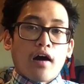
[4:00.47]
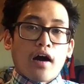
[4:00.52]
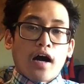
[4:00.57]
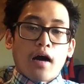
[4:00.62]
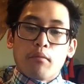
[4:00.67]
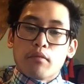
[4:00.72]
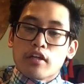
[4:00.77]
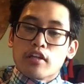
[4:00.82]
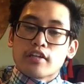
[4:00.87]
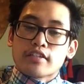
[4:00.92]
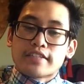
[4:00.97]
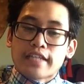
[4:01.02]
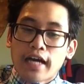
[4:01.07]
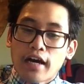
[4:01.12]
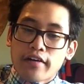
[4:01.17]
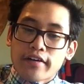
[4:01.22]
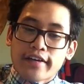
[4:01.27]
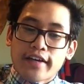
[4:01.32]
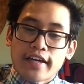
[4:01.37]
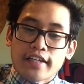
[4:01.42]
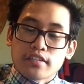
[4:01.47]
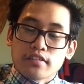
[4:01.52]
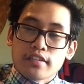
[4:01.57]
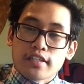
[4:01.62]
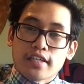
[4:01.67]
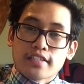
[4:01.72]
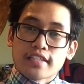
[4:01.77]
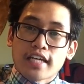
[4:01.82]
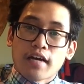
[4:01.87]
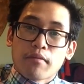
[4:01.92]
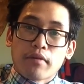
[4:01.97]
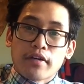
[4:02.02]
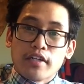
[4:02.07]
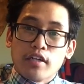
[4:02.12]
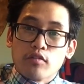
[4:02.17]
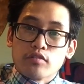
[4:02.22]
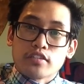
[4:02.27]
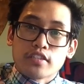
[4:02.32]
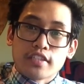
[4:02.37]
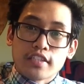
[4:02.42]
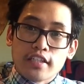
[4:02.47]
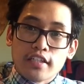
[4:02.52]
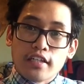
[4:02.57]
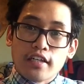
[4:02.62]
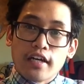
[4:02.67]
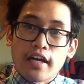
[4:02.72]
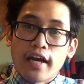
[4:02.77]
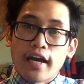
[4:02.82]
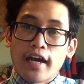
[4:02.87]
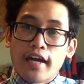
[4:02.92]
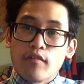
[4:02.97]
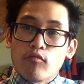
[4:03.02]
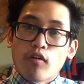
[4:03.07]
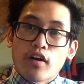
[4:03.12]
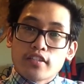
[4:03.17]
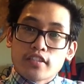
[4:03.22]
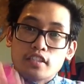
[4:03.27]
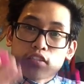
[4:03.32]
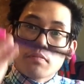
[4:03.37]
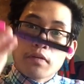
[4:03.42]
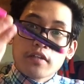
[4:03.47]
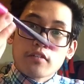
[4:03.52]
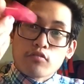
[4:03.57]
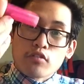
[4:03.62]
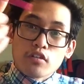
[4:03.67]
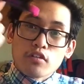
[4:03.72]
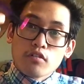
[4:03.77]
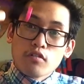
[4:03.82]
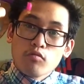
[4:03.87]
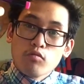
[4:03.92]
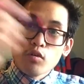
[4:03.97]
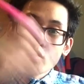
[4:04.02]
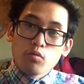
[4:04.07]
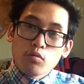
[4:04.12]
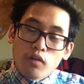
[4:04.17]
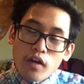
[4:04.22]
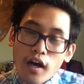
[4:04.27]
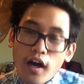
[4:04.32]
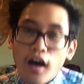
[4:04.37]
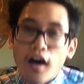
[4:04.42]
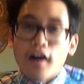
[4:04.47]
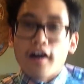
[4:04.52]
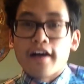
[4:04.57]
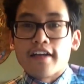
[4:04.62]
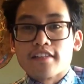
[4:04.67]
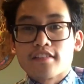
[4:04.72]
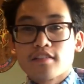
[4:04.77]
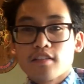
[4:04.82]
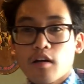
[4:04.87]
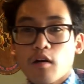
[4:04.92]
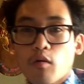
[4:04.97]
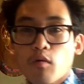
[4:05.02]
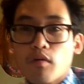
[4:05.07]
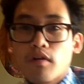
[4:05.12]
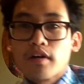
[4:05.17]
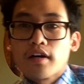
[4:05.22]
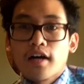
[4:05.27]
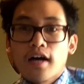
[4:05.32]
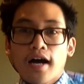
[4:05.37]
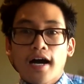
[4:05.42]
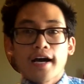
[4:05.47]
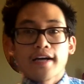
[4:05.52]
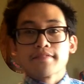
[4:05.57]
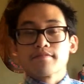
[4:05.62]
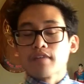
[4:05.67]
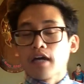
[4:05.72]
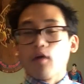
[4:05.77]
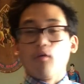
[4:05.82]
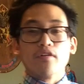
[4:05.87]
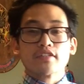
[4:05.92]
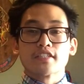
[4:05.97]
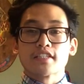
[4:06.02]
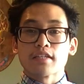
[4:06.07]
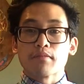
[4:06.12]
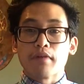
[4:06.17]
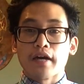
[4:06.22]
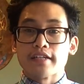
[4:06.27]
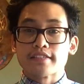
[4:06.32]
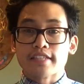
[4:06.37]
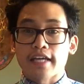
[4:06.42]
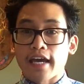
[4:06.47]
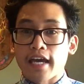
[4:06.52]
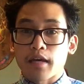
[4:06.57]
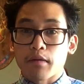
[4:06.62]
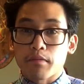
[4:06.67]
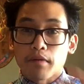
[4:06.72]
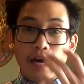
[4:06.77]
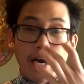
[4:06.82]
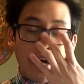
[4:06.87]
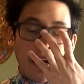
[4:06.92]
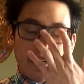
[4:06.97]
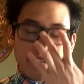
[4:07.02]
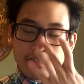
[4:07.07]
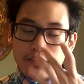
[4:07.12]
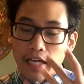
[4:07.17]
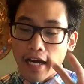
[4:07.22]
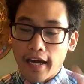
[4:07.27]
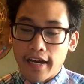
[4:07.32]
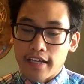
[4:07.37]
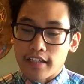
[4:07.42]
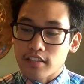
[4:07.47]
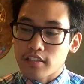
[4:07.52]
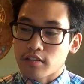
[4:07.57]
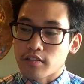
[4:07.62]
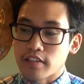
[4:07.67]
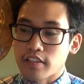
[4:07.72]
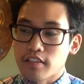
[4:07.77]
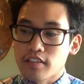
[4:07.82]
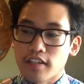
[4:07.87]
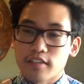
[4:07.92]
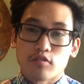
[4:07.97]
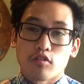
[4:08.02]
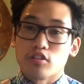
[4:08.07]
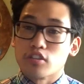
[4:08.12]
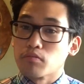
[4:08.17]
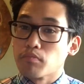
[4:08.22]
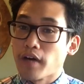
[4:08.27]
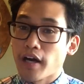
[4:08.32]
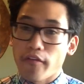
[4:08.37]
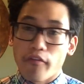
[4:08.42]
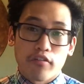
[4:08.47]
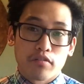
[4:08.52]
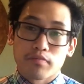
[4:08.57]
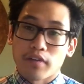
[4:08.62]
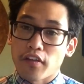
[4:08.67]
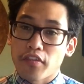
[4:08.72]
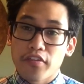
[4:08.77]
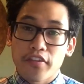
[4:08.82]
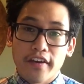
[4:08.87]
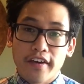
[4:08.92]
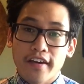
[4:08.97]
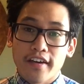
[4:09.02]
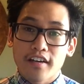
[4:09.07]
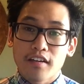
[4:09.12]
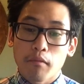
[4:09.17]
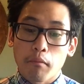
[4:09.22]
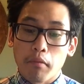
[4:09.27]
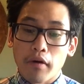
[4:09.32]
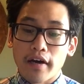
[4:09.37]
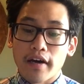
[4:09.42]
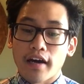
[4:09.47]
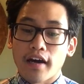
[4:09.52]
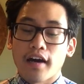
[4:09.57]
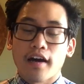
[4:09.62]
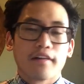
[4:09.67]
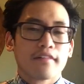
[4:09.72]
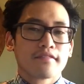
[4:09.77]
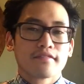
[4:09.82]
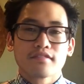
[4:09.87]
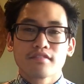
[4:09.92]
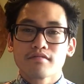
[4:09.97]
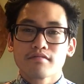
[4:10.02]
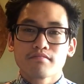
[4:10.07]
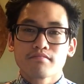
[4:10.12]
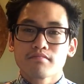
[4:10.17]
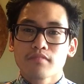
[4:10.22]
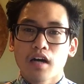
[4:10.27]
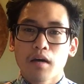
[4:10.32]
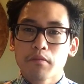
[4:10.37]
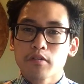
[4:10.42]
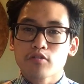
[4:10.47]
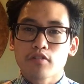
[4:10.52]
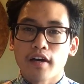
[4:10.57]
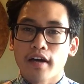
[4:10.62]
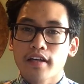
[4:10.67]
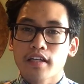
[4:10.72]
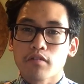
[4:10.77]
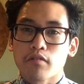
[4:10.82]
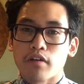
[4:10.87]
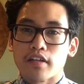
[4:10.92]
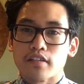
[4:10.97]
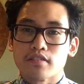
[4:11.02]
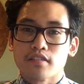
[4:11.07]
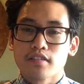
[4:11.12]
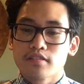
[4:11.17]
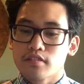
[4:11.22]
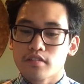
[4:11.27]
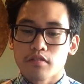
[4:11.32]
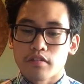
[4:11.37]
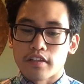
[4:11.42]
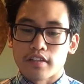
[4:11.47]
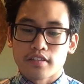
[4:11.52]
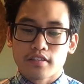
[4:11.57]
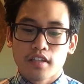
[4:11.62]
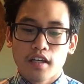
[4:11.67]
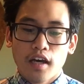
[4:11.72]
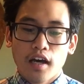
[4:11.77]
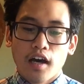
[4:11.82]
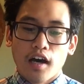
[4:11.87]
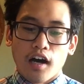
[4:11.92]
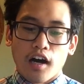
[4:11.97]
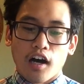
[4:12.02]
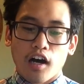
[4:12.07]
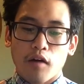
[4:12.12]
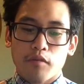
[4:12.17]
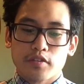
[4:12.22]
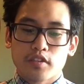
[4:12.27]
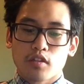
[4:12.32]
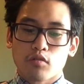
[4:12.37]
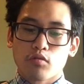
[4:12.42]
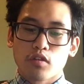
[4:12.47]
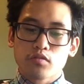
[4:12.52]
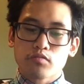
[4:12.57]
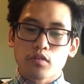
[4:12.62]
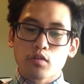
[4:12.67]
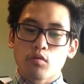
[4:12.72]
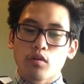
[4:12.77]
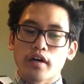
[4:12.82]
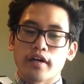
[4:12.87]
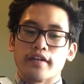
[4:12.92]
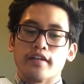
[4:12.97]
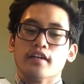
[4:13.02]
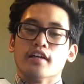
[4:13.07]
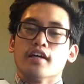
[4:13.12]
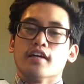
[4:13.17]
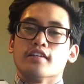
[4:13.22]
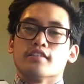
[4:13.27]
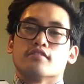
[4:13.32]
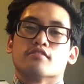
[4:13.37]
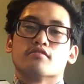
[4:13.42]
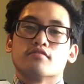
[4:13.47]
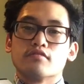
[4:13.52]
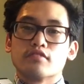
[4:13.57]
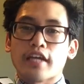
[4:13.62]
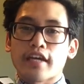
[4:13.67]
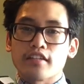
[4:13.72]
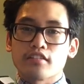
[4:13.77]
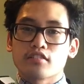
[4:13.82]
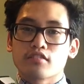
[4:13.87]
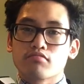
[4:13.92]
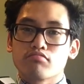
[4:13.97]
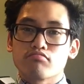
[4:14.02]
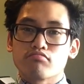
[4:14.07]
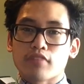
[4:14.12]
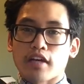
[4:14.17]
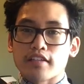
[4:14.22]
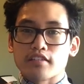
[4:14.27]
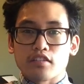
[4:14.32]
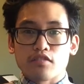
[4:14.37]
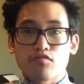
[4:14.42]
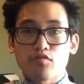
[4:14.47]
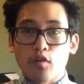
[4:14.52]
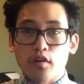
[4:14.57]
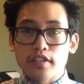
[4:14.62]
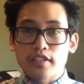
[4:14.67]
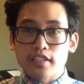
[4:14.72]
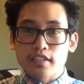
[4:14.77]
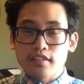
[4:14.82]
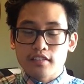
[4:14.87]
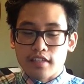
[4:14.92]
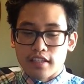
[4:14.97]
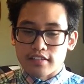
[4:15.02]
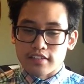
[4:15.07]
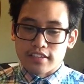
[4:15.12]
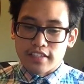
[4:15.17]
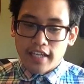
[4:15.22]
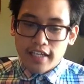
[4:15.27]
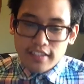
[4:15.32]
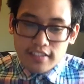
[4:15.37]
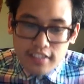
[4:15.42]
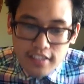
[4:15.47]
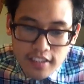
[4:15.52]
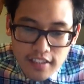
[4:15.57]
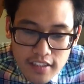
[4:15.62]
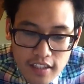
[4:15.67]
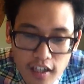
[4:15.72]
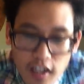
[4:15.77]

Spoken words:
I'm gonna look down occasionally because I have my notes here, and watch this pen roll. Woo. All right, so I wasn't the best at history. I told you math was my thing, but I'm gonna try anyways. Let's do this. So World War I. Dates 1914, 1918.